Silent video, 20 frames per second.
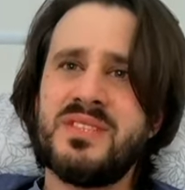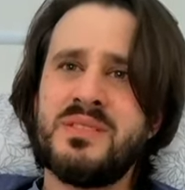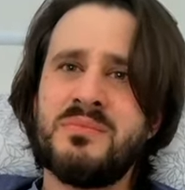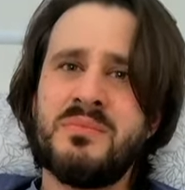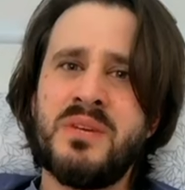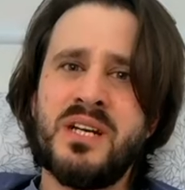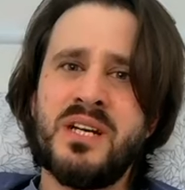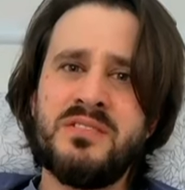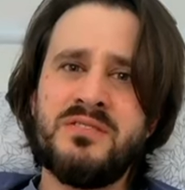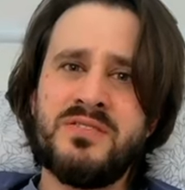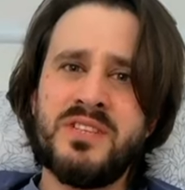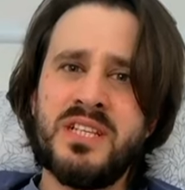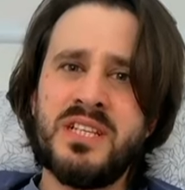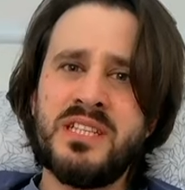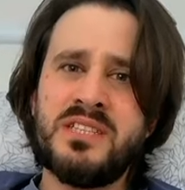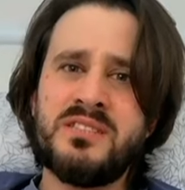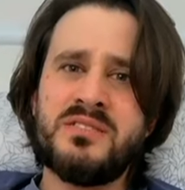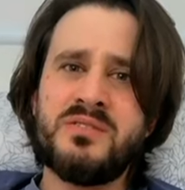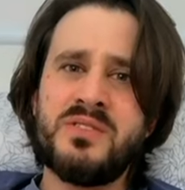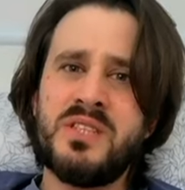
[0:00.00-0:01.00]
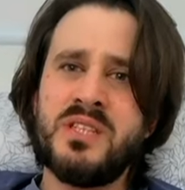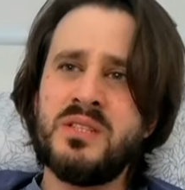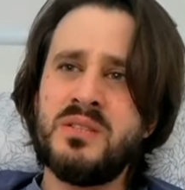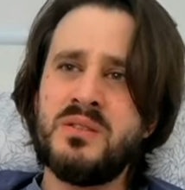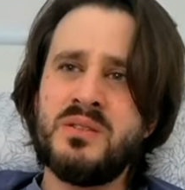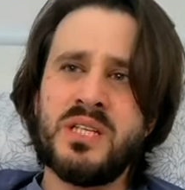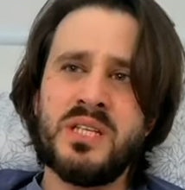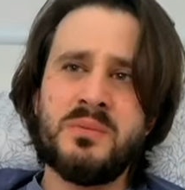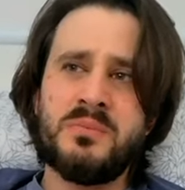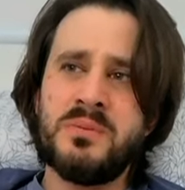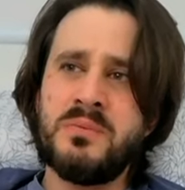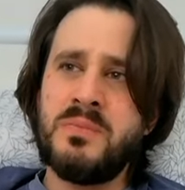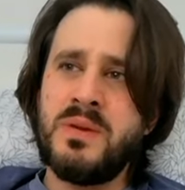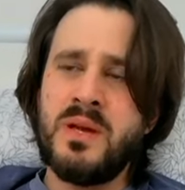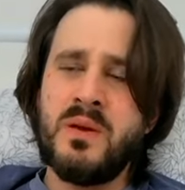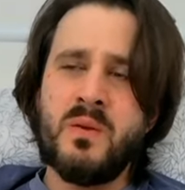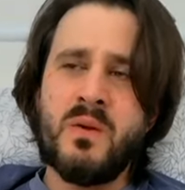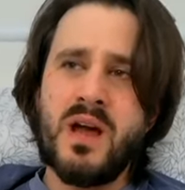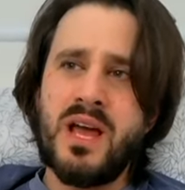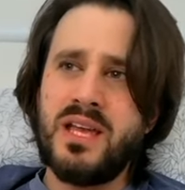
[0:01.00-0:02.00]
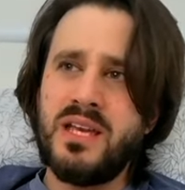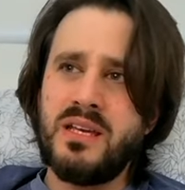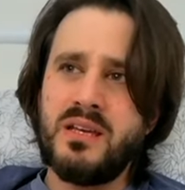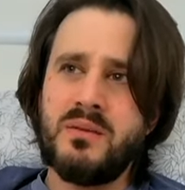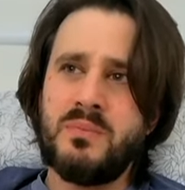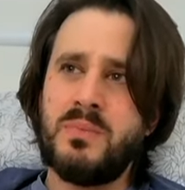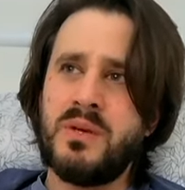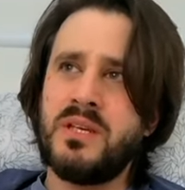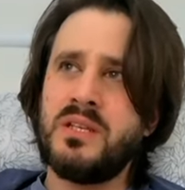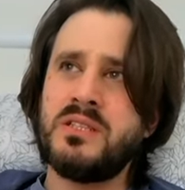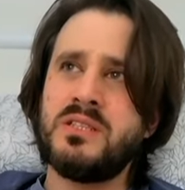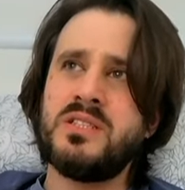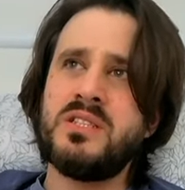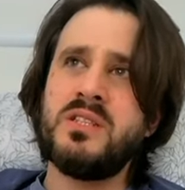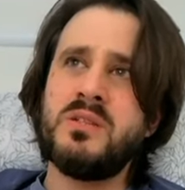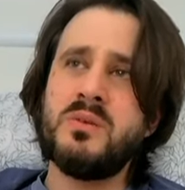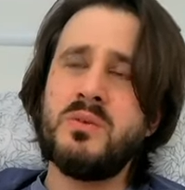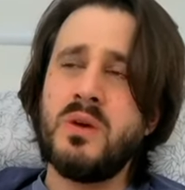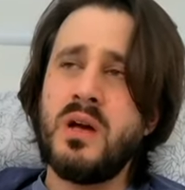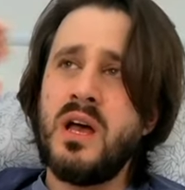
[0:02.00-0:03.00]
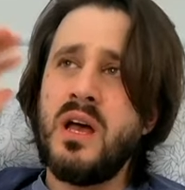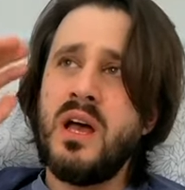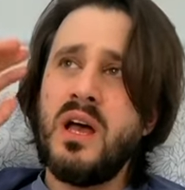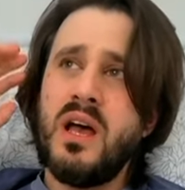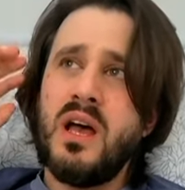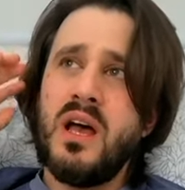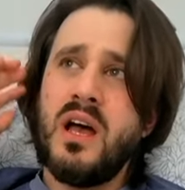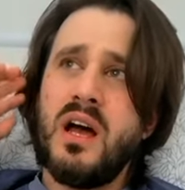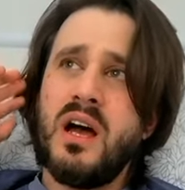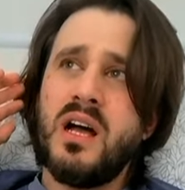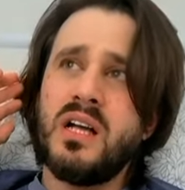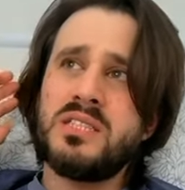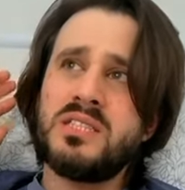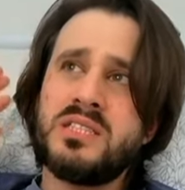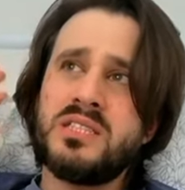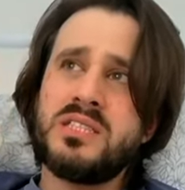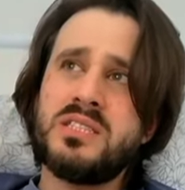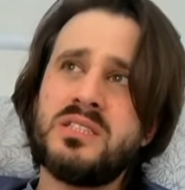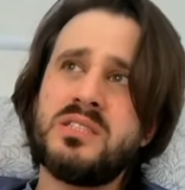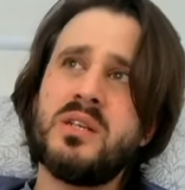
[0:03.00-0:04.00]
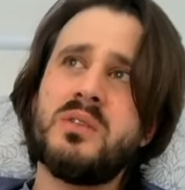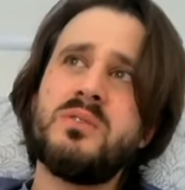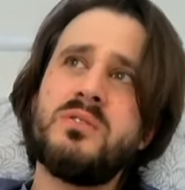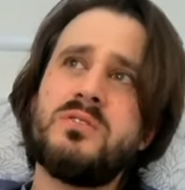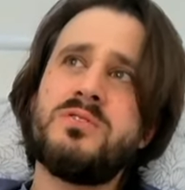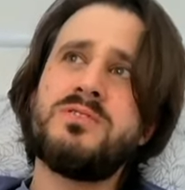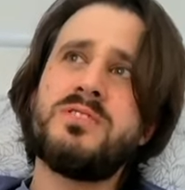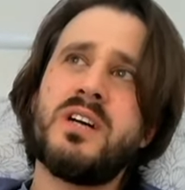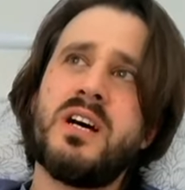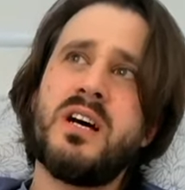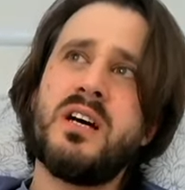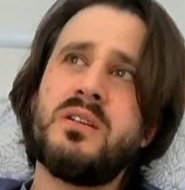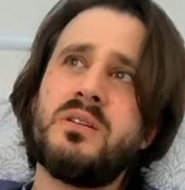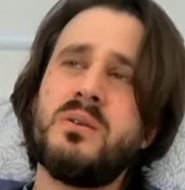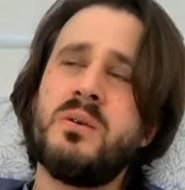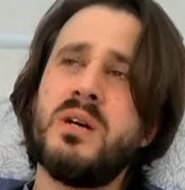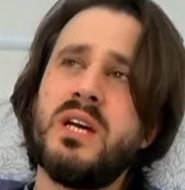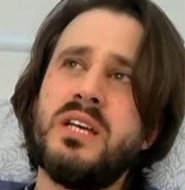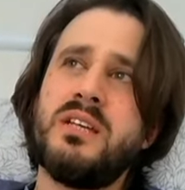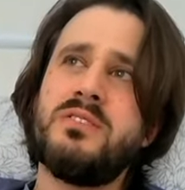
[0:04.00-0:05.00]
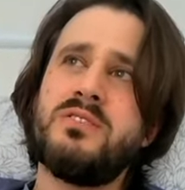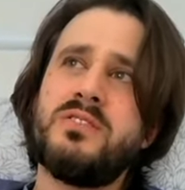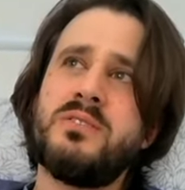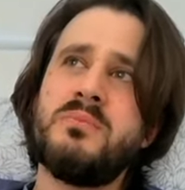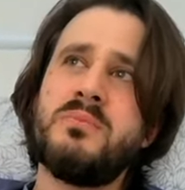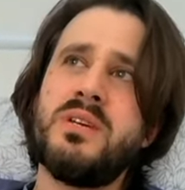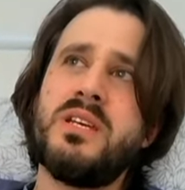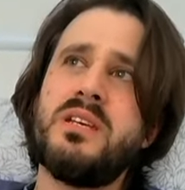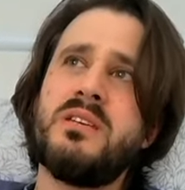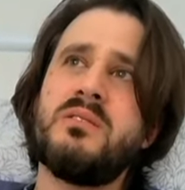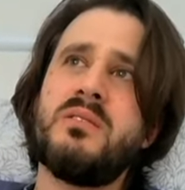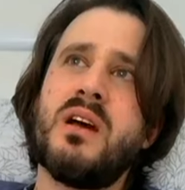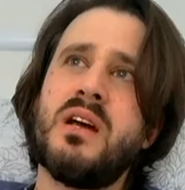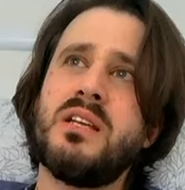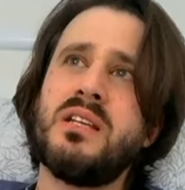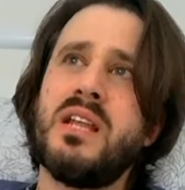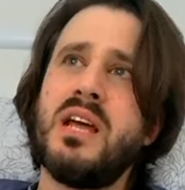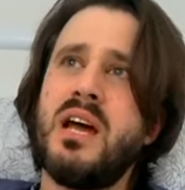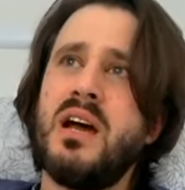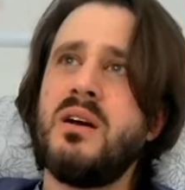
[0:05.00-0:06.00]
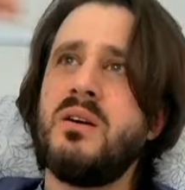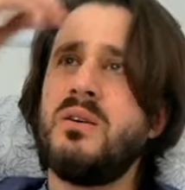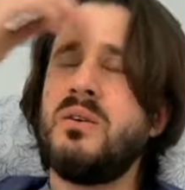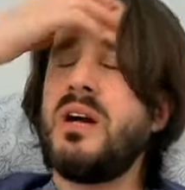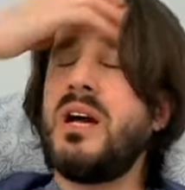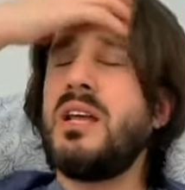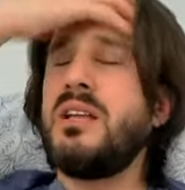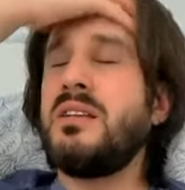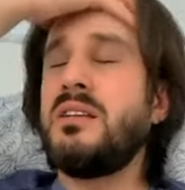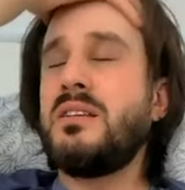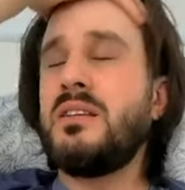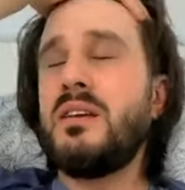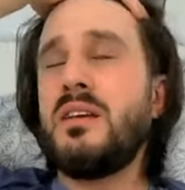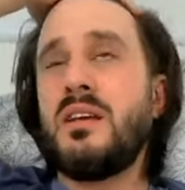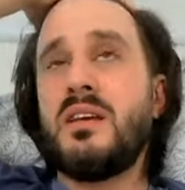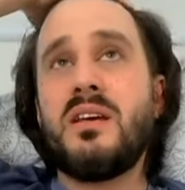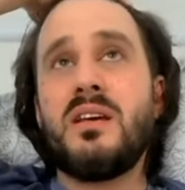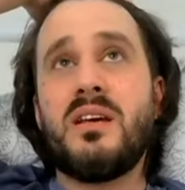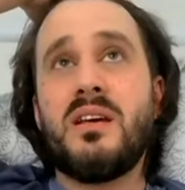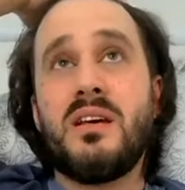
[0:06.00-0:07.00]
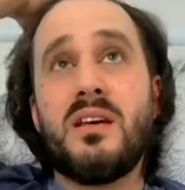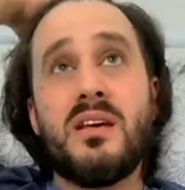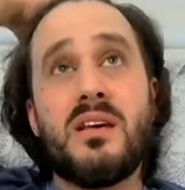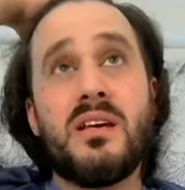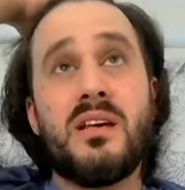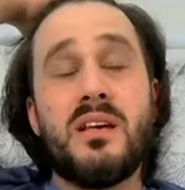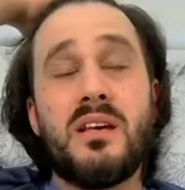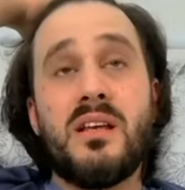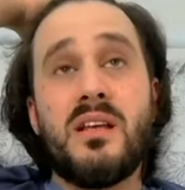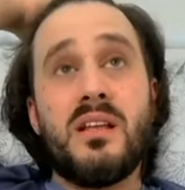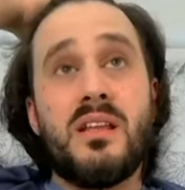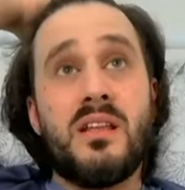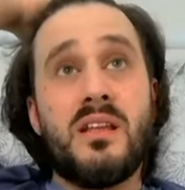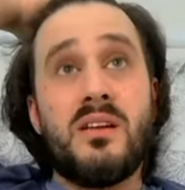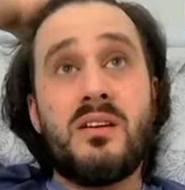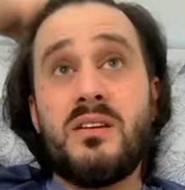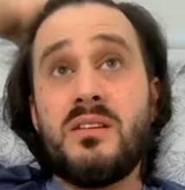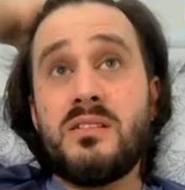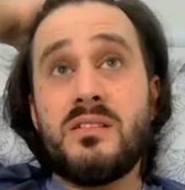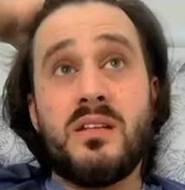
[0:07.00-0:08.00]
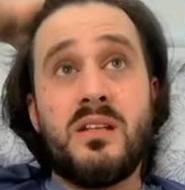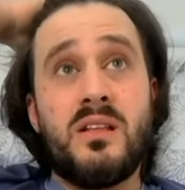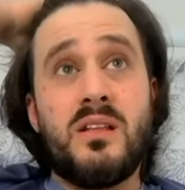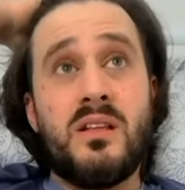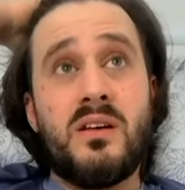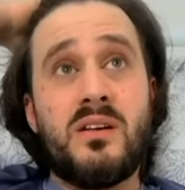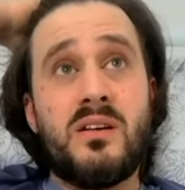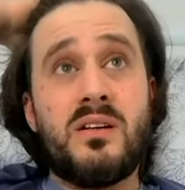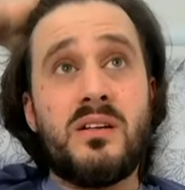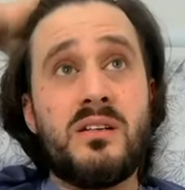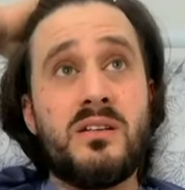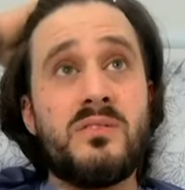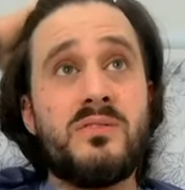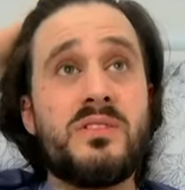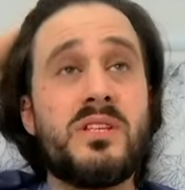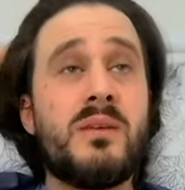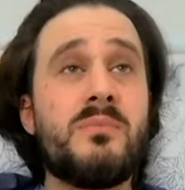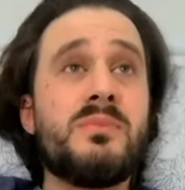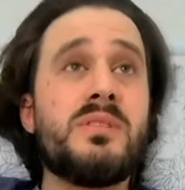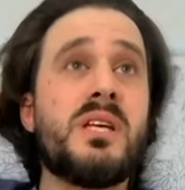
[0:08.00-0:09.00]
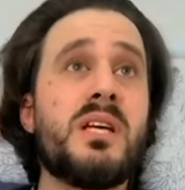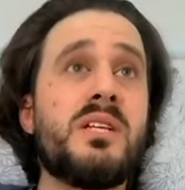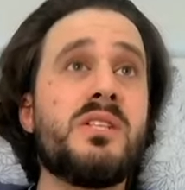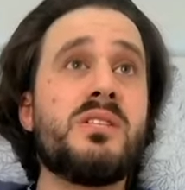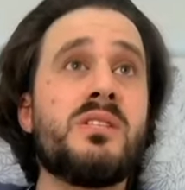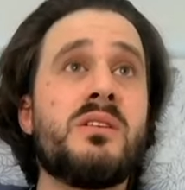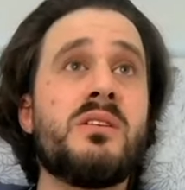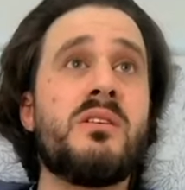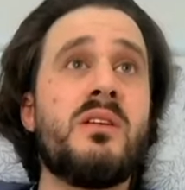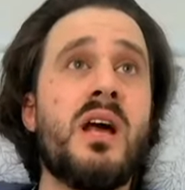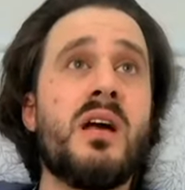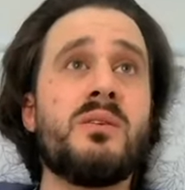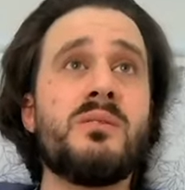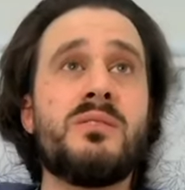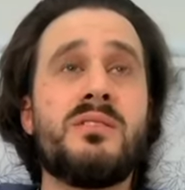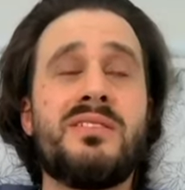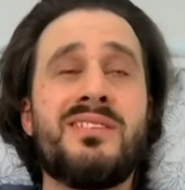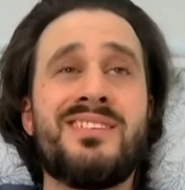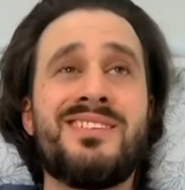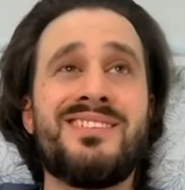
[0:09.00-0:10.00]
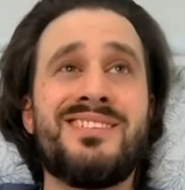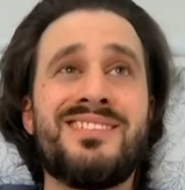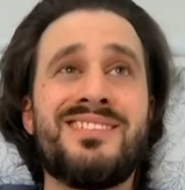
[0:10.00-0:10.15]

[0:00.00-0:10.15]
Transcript: My feelings for you keeping me awake, because you are so far away from me right now, and there is a lot of temptation around.